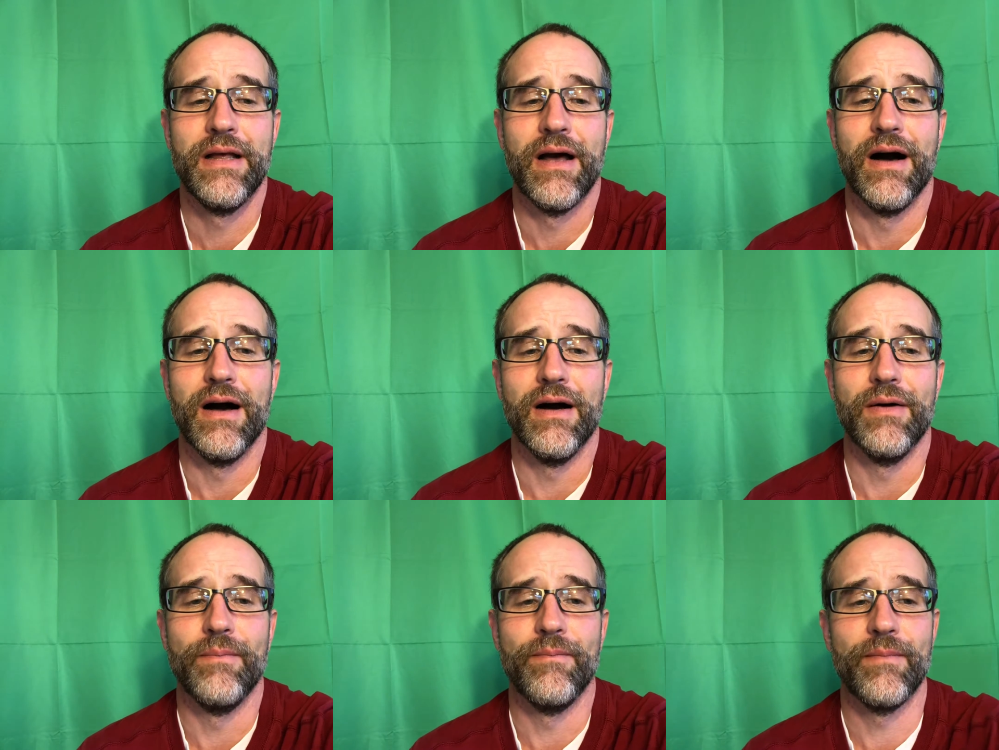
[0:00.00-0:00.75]

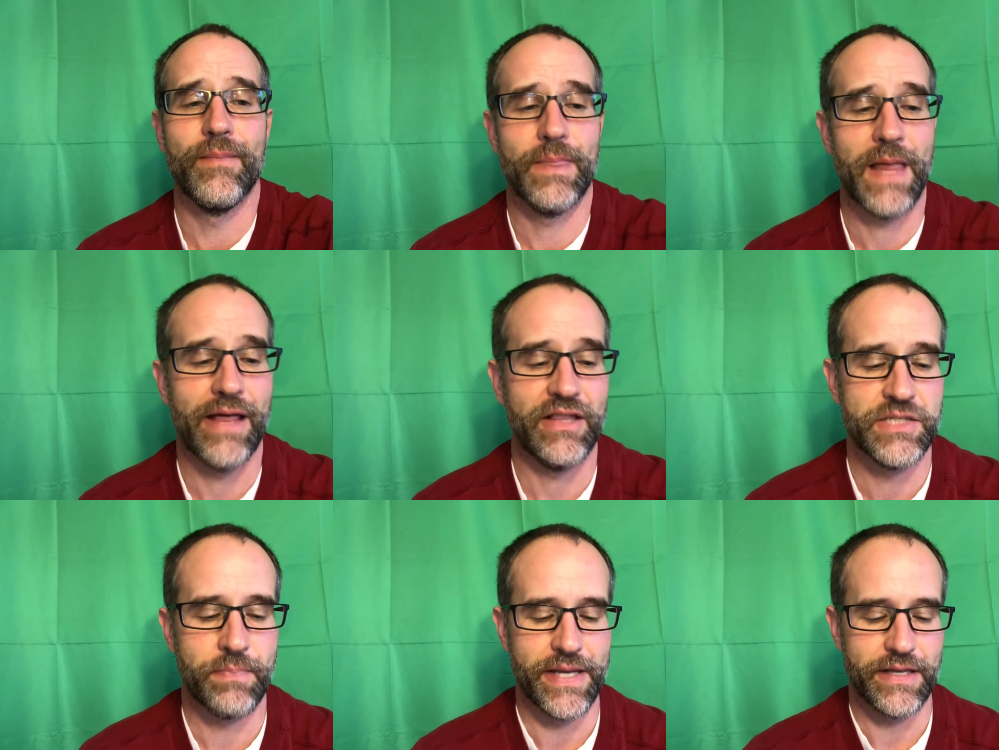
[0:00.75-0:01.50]
highly
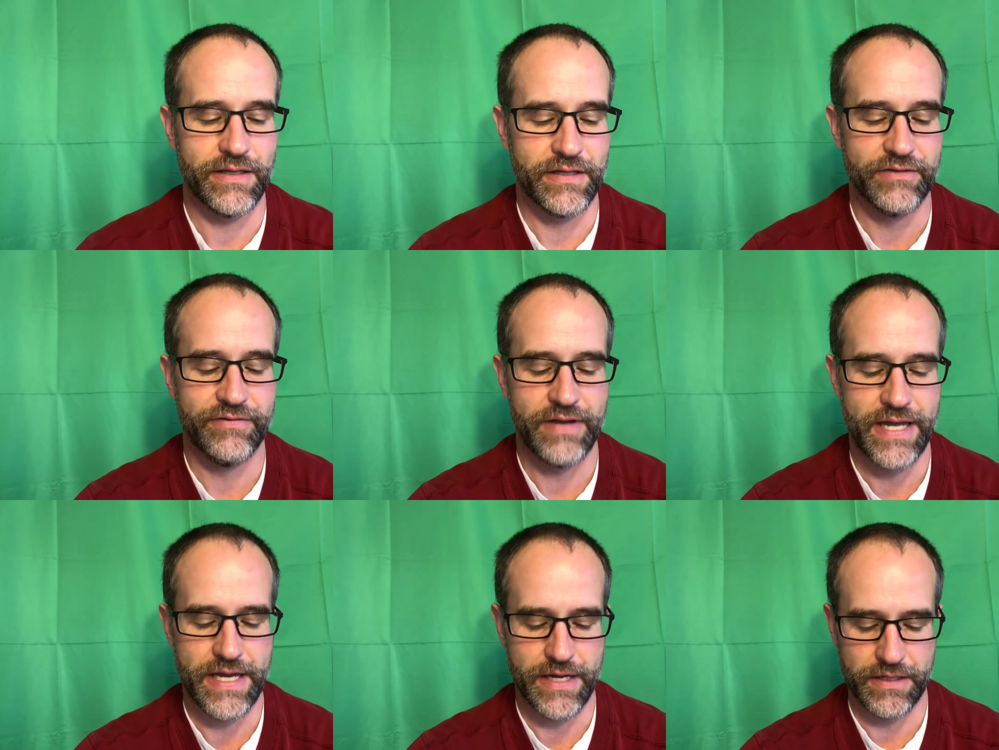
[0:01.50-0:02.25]
speculative,
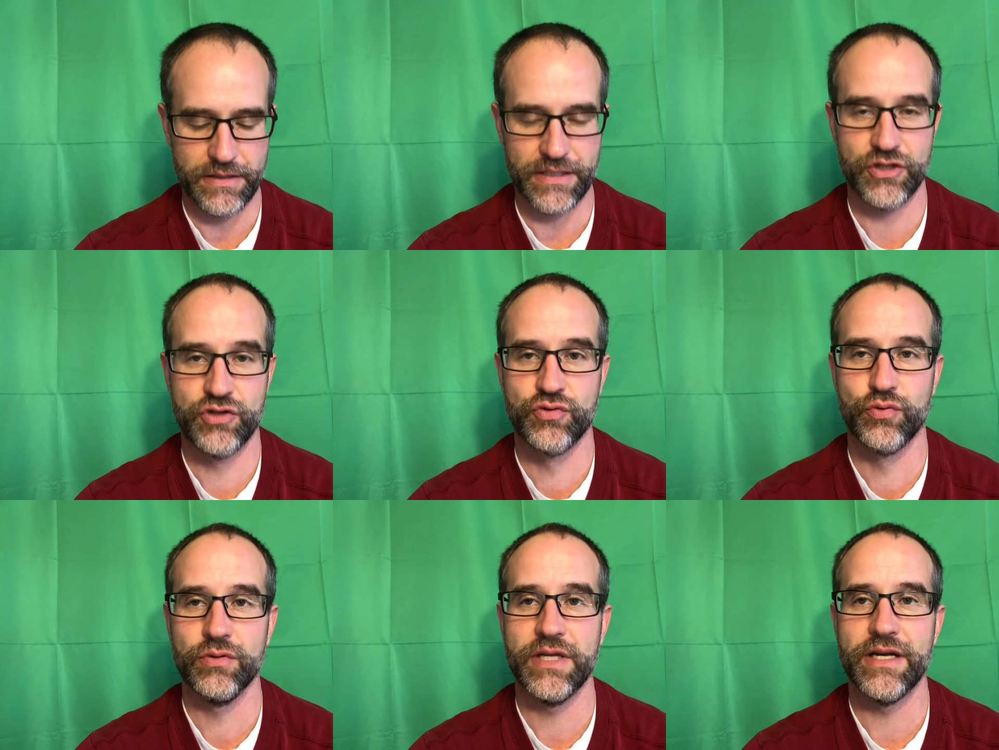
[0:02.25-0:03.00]
and it's
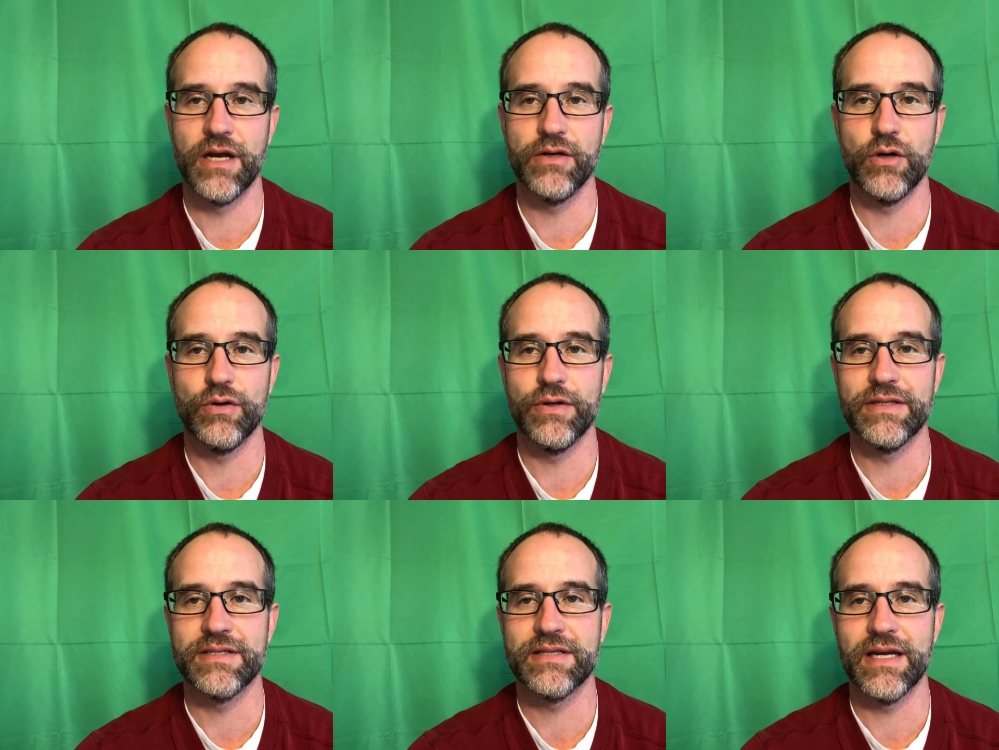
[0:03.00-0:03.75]
truly an unknown at
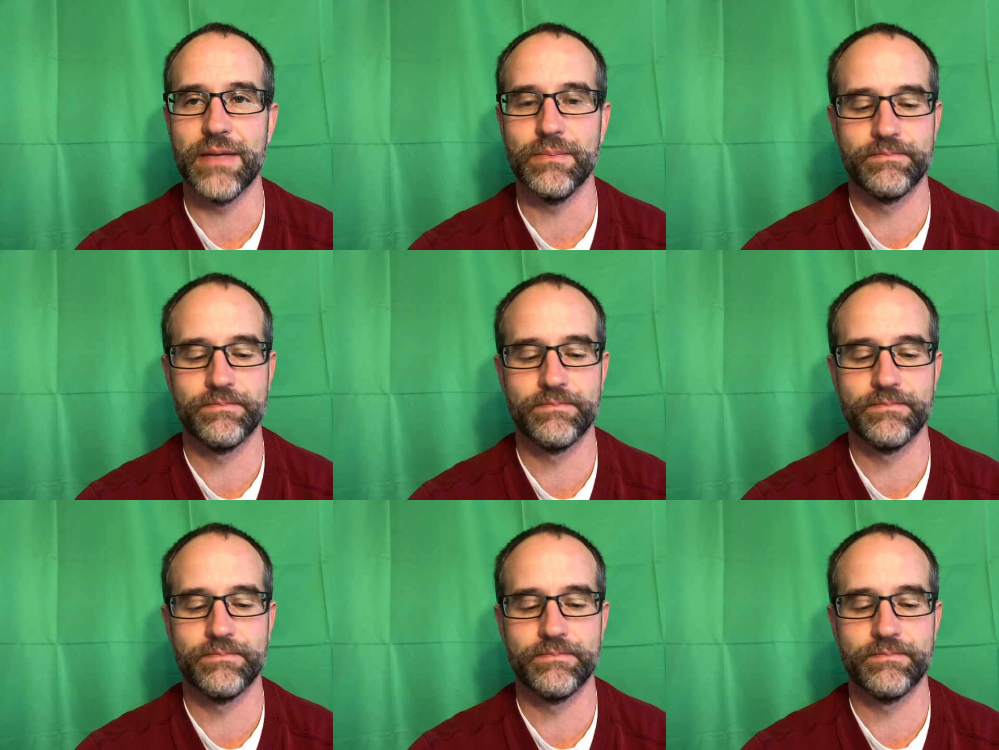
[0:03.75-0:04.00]
this time.